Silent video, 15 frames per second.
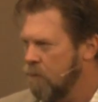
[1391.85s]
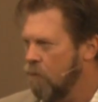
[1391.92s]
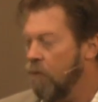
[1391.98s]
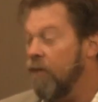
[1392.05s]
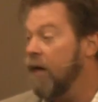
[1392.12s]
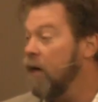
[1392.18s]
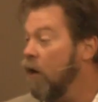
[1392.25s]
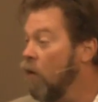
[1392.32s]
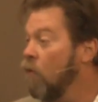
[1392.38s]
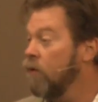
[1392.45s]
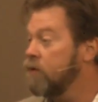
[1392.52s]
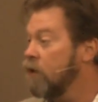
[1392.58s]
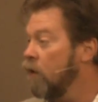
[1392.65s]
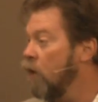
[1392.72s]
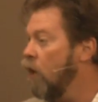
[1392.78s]
Well, they know
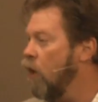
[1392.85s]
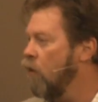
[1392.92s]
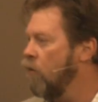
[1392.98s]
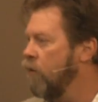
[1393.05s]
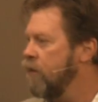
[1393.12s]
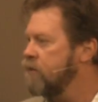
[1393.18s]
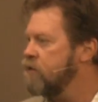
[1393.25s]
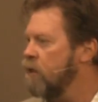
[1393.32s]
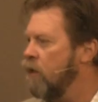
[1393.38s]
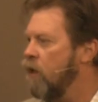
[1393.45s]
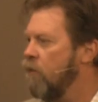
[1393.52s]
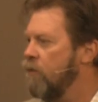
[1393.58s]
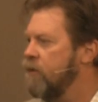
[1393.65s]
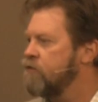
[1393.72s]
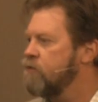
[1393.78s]
what the law is. The
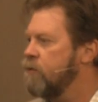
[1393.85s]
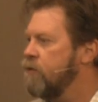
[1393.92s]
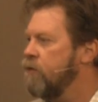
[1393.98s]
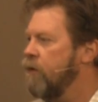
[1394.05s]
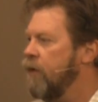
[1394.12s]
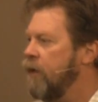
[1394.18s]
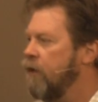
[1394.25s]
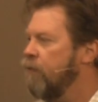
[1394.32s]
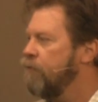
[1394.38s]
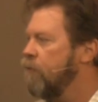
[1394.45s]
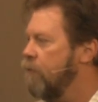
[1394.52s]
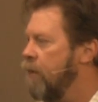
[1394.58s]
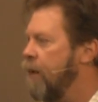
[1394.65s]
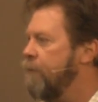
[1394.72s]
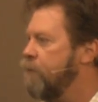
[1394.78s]
law is when you're healed
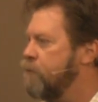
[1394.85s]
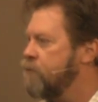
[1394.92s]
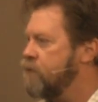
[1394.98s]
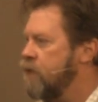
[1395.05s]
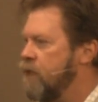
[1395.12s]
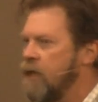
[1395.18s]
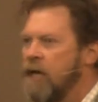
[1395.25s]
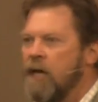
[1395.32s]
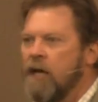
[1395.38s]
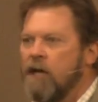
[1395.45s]
from leprosy,